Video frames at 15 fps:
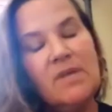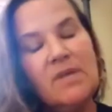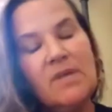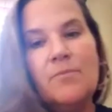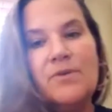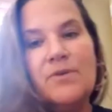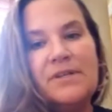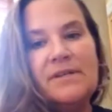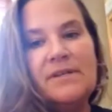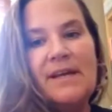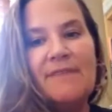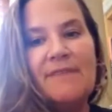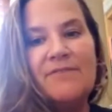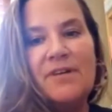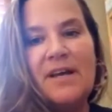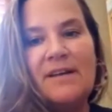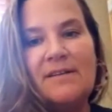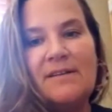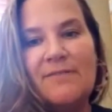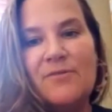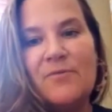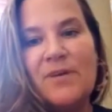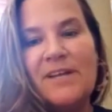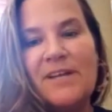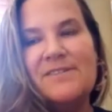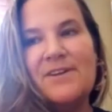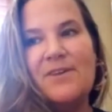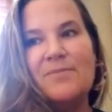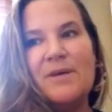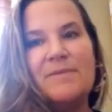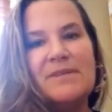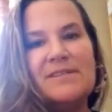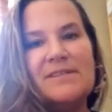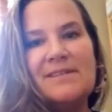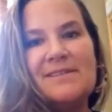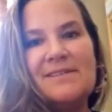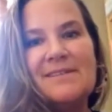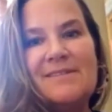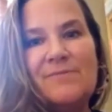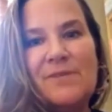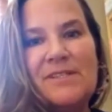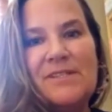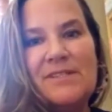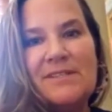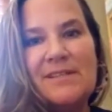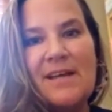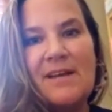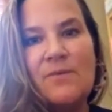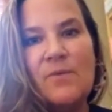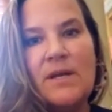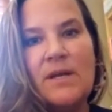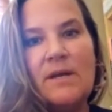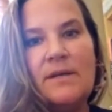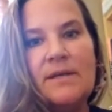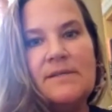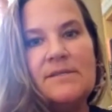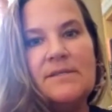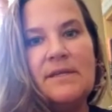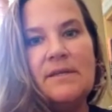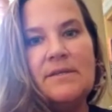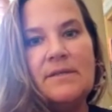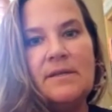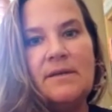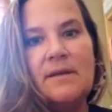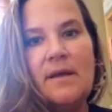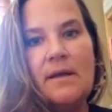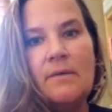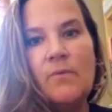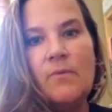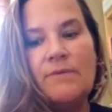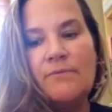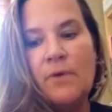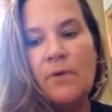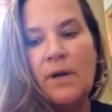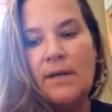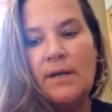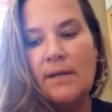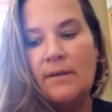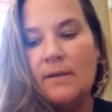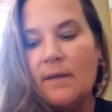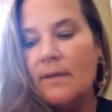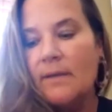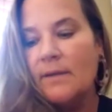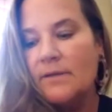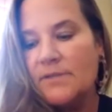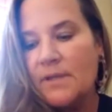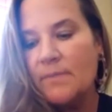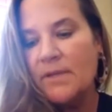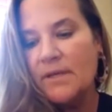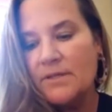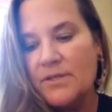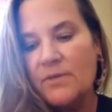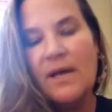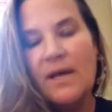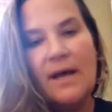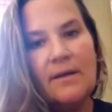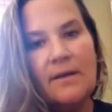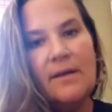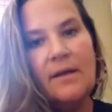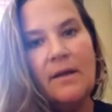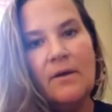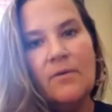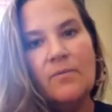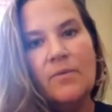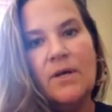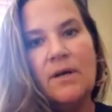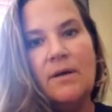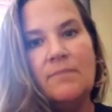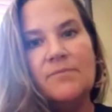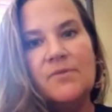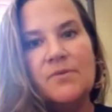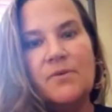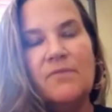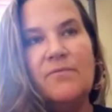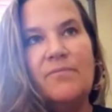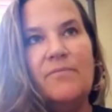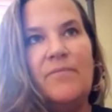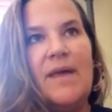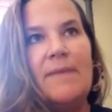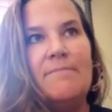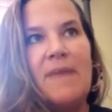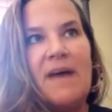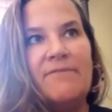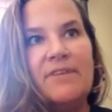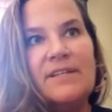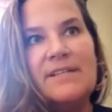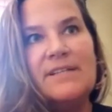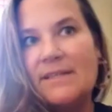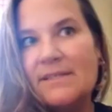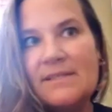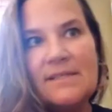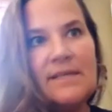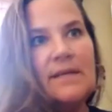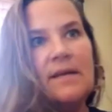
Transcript: particularly after 9/11, when I started my business. We just kind of went on instinct and went for it. And there's something to that, sort of that maverick tendency. I